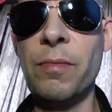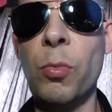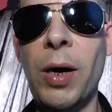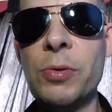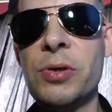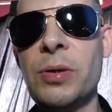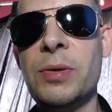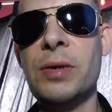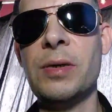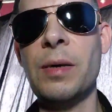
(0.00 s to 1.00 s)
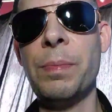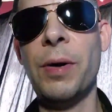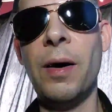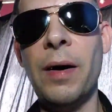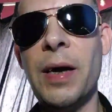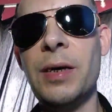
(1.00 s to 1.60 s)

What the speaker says: well suited to the part.